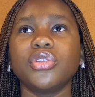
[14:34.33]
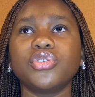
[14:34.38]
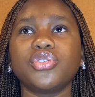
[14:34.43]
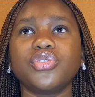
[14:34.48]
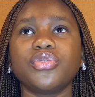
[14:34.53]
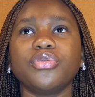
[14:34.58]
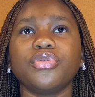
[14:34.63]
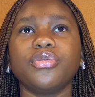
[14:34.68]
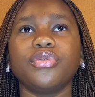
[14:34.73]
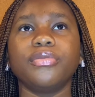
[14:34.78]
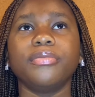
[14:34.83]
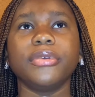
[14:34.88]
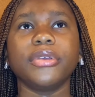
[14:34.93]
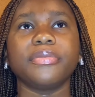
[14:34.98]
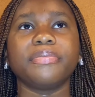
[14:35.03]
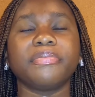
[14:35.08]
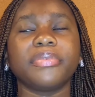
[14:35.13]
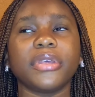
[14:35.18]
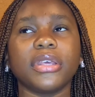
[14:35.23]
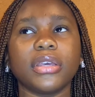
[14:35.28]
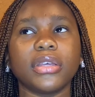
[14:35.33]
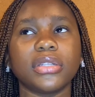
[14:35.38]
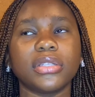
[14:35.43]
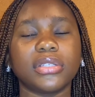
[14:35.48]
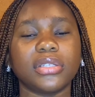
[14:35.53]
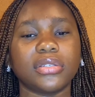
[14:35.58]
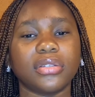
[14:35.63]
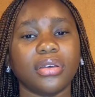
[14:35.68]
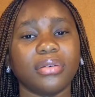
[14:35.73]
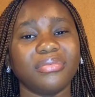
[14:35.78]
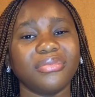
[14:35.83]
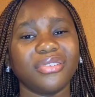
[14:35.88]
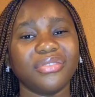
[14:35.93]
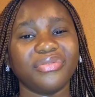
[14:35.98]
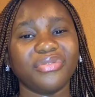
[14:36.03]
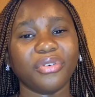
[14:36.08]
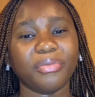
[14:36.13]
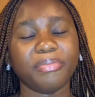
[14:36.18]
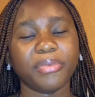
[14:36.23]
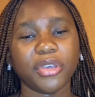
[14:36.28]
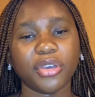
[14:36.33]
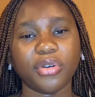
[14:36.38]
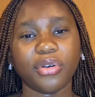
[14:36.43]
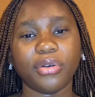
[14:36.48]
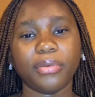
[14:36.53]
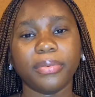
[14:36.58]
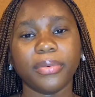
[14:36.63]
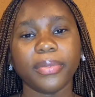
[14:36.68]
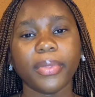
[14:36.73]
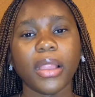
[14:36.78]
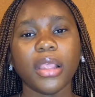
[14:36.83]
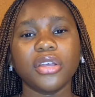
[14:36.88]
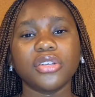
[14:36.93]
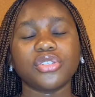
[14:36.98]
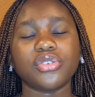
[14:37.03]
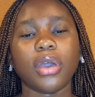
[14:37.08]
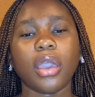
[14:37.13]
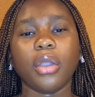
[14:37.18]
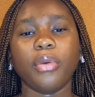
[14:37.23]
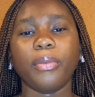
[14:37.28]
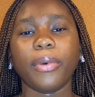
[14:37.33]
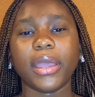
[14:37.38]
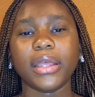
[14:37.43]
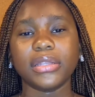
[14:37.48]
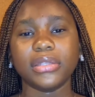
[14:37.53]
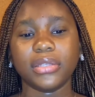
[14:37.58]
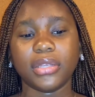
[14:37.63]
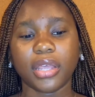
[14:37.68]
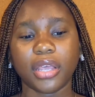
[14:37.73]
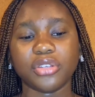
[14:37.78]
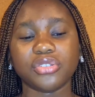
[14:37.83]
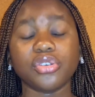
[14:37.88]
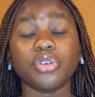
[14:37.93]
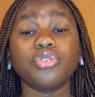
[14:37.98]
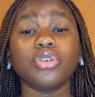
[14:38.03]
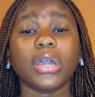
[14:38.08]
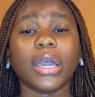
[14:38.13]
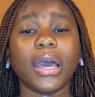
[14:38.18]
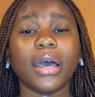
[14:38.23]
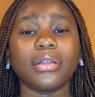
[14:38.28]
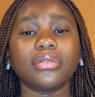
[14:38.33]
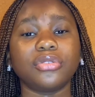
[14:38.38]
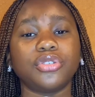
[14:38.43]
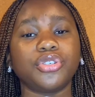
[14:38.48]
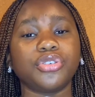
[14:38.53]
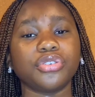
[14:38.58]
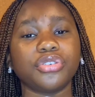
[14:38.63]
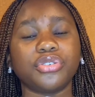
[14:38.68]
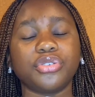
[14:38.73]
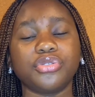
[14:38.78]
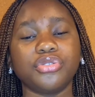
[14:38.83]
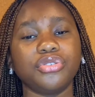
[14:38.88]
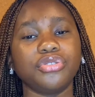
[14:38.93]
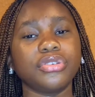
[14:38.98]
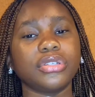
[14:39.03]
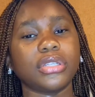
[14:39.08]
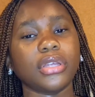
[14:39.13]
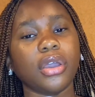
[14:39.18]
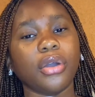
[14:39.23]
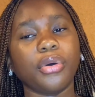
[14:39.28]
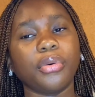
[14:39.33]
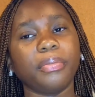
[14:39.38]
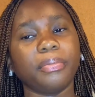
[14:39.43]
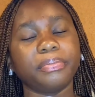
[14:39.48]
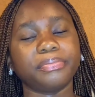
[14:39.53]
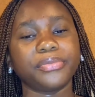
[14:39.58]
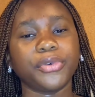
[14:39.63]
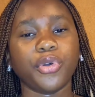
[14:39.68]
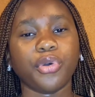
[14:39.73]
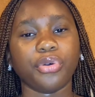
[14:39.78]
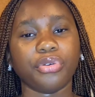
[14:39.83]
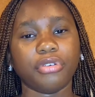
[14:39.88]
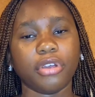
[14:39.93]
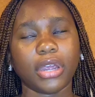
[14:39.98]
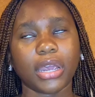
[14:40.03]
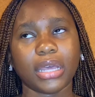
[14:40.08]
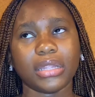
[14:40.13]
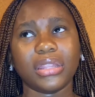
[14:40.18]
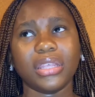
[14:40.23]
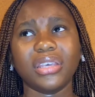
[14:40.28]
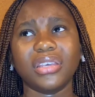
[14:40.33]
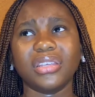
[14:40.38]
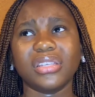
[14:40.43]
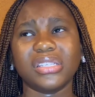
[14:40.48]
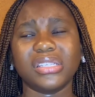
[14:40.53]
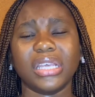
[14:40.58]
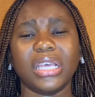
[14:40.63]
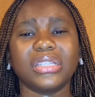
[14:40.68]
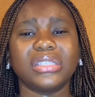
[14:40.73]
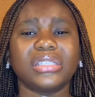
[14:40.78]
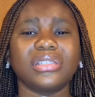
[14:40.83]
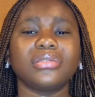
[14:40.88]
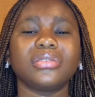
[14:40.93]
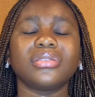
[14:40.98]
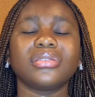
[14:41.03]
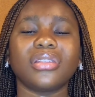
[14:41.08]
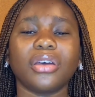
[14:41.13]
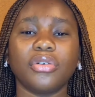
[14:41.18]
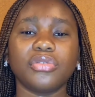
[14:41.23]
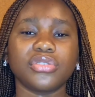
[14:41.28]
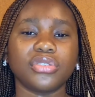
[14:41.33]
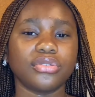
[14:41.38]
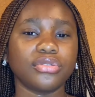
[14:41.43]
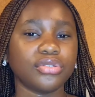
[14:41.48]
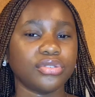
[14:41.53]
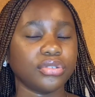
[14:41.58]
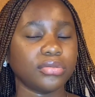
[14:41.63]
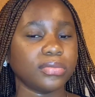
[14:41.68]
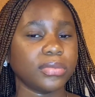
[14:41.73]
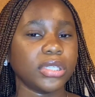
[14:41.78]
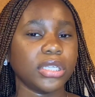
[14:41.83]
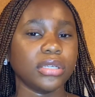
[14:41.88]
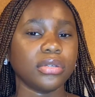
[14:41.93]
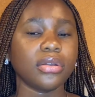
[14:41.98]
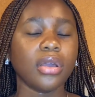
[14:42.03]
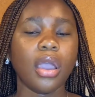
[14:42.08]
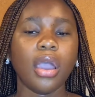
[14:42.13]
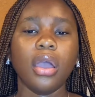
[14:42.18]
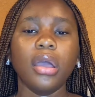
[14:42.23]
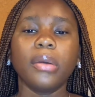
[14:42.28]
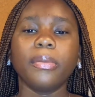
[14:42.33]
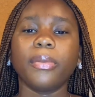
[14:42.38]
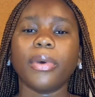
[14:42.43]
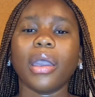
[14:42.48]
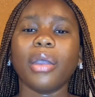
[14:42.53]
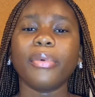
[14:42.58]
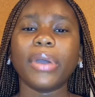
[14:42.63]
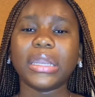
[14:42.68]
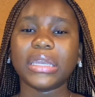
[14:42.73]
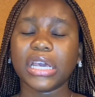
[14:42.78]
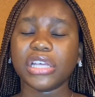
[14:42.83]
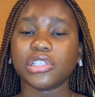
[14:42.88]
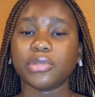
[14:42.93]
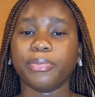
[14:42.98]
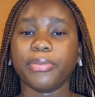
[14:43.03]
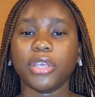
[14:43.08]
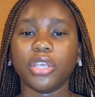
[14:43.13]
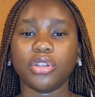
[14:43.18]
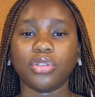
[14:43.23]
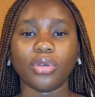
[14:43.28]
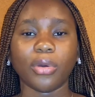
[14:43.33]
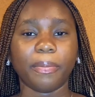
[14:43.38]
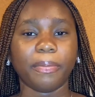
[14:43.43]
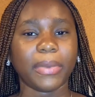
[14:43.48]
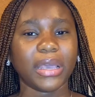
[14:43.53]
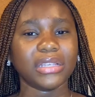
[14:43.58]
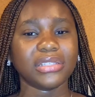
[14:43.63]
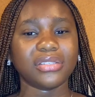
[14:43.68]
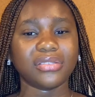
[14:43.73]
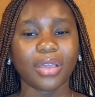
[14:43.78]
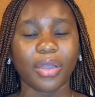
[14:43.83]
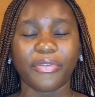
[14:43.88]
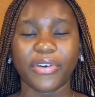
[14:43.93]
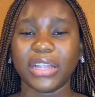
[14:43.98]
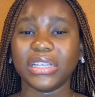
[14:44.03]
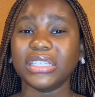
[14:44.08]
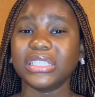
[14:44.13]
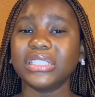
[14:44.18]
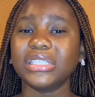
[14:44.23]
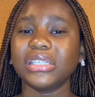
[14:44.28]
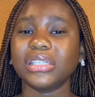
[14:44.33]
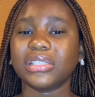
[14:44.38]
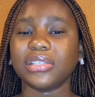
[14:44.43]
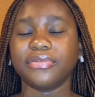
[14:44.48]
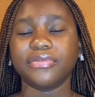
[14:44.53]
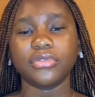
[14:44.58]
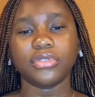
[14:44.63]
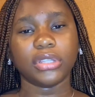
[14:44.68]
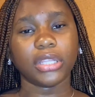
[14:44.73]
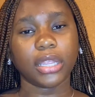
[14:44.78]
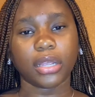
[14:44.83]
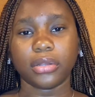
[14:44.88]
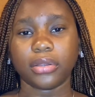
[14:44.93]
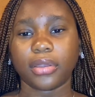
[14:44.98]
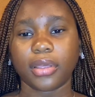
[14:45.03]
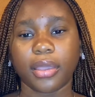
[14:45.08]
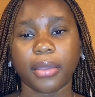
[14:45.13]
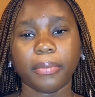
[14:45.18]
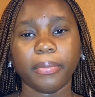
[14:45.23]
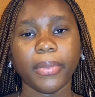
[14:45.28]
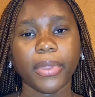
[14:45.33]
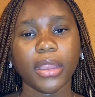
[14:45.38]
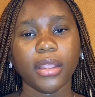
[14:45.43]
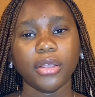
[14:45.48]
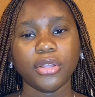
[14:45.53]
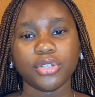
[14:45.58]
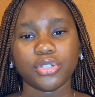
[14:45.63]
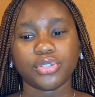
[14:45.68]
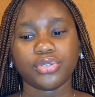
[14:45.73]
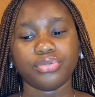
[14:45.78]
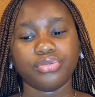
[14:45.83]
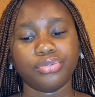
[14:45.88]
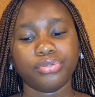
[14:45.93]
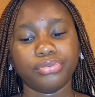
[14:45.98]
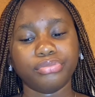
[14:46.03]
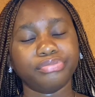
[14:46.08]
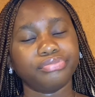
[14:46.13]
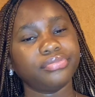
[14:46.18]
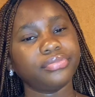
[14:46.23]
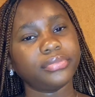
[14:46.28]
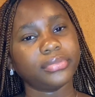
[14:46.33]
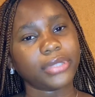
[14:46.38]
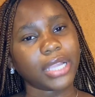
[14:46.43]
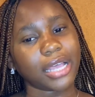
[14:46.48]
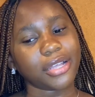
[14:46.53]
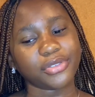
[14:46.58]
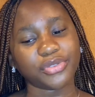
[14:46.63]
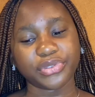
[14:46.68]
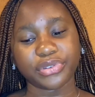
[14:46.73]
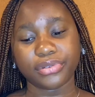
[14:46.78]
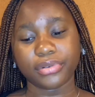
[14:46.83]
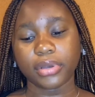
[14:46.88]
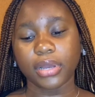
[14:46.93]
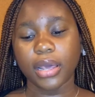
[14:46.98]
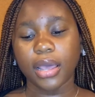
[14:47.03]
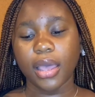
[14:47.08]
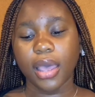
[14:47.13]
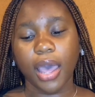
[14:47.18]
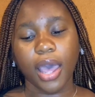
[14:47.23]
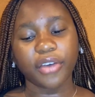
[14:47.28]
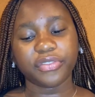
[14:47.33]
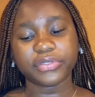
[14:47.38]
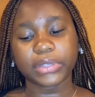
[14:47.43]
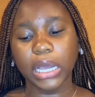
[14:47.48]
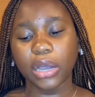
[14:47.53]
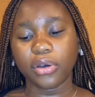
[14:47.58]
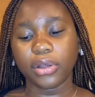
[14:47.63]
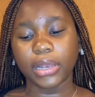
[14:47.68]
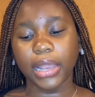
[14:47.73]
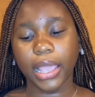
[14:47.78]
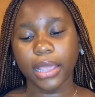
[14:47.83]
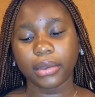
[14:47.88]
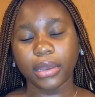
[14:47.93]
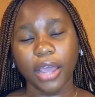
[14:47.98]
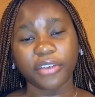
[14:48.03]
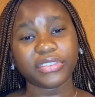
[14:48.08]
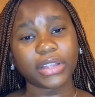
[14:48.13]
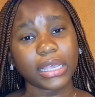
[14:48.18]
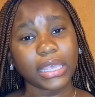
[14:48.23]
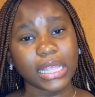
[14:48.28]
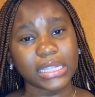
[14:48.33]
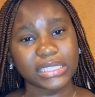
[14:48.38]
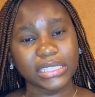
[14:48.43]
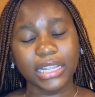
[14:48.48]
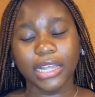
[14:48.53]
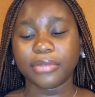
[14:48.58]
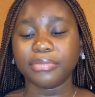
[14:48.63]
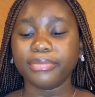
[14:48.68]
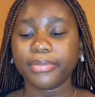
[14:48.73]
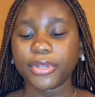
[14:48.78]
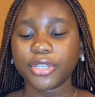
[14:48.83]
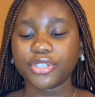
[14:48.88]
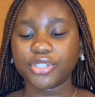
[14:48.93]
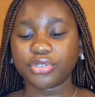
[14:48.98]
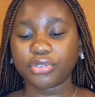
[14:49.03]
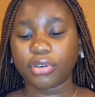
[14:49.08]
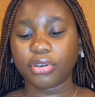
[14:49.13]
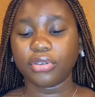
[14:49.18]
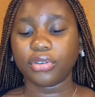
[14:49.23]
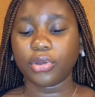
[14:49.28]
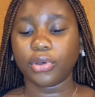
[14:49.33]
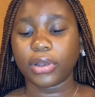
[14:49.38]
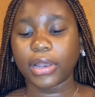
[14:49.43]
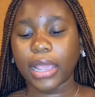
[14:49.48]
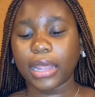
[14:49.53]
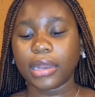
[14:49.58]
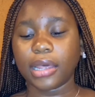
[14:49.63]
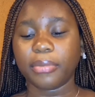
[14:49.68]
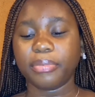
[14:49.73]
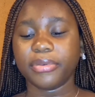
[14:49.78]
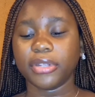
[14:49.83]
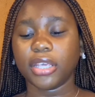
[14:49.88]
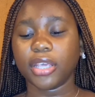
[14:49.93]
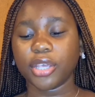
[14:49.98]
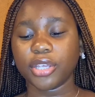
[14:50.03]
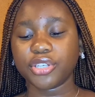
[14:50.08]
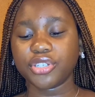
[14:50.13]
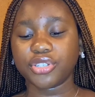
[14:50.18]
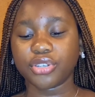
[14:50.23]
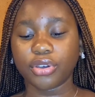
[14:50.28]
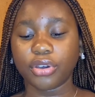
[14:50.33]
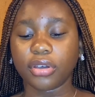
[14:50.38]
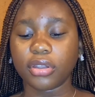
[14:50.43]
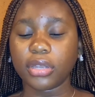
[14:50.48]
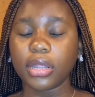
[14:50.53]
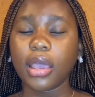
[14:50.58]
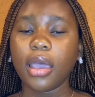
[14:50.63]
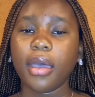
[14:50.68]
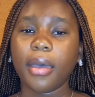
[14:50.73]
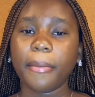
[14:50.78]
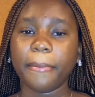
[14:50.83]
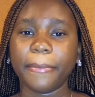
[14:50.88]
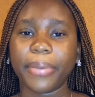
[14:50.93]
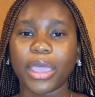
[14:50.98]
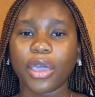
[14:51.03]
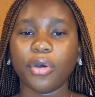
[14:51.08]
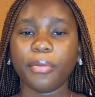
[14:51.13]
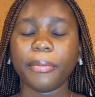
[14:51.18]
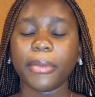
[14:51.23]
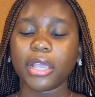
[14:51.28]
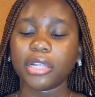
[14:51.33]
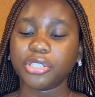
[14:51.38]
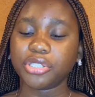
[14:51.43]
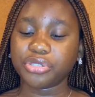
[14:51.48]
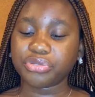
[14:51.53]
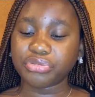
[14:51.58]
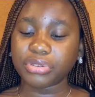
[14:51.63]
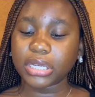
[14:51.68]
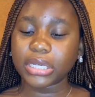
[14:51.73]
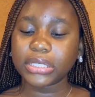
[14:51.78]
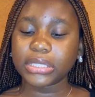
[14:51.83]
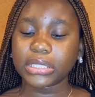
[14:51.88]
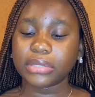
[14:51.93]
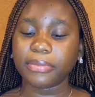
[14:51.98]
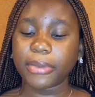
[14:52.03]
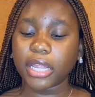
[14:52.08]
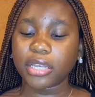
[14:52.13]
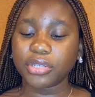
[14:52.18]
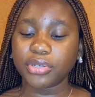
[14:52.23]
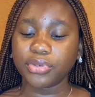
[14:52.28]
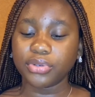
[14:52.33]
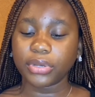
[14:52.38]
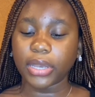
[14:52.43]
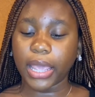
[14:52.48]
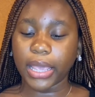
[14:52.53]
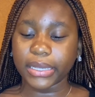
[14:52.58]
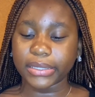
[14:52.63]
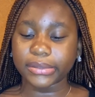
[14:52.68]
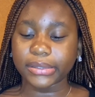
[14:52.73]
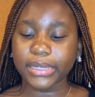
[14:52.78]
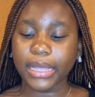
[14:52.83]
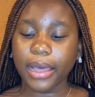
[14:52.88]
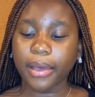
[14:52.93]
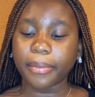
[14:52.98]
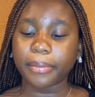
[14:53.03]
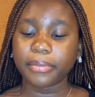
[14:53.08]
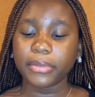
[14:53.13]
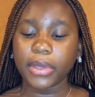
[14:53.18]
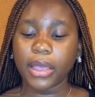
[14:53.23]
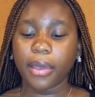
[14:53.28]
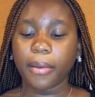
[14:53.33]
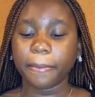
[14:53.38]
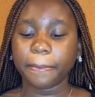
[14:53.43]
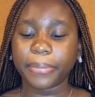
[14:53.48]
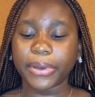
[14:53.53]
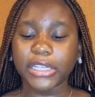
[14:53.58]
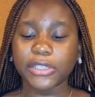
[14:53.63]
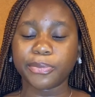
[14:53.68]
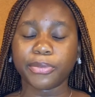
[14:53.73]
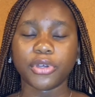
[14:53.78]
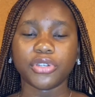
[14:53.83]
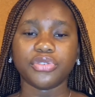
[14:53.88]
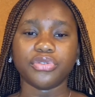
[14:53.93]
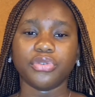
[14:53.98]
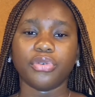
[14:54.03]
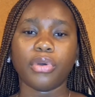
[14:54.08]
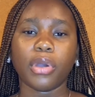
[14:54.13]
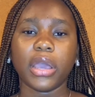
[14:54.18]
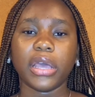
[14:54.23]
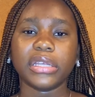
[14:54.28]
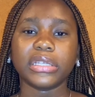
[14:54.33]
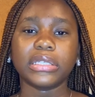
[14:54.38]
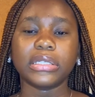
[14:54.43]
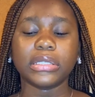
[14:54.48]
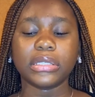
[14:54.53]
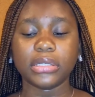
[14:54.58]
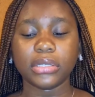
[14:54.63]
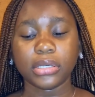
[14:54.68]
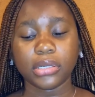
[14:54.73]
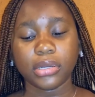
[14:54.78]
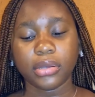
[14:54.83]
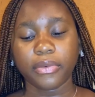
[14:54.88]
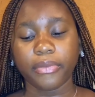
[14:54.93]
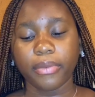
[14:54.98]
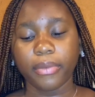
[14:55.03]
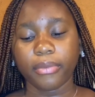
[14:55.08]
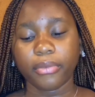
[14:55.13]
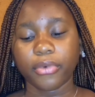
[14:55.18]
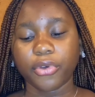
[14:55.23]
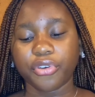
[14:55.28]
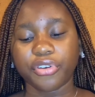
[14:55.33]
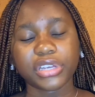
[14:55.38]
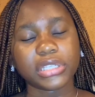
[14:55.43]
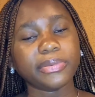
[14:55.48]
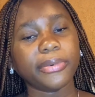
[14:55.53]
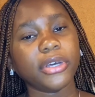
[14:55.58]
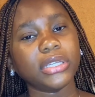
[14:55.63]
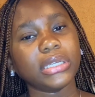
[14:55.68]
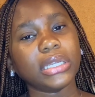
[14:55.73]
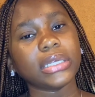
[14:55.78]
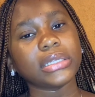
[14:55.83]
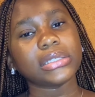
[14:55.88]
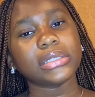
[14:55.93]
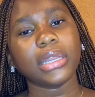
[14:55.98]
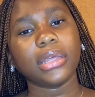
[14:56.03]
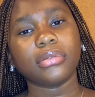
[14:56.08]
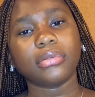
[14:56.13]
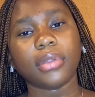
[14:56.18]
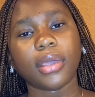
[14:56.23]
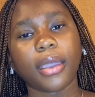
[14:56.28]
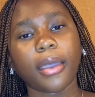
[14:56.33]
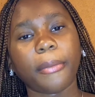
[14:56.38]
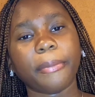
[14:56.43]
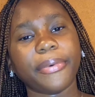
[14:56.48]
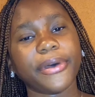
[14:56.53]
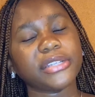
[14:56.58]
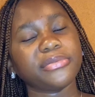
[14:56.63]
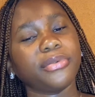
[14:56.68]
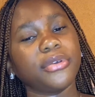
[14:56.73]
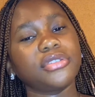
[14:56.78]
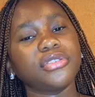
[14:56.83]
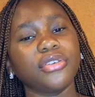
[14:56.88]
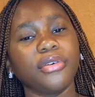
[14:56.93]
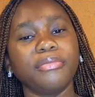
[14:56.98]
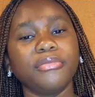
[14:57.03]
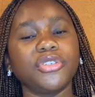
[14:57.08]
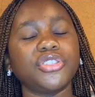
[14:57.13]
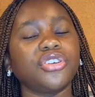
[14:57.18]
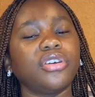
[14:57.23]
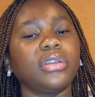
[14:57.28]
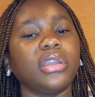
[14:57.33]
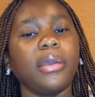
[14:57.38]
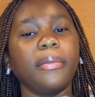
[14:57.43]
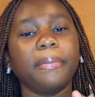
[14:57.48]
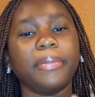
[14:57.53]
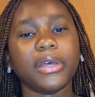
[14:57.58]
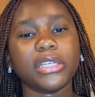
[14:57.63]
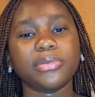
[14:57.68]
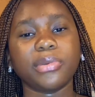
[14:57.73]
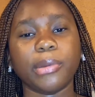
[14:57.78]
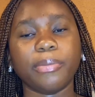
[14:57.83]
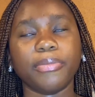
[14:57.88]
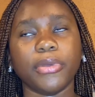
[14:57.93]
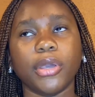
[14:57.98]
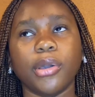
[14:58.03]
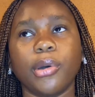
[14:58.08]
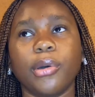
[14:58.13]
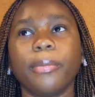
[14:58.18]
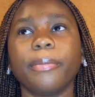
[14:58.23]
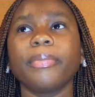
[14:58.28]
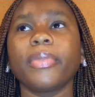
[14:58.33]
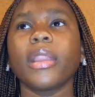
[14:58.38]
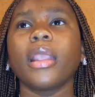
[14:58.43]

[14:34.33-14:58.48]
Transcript: to be picked I mean for pickup so i went there so you can choose to use um courier i think it's 18,000 something but i went there to pick it up myself and it didn't even take time so that's all after online after getting admission online application biometrics medical exam passport request correspondence letter, passport submission, then passport pickup.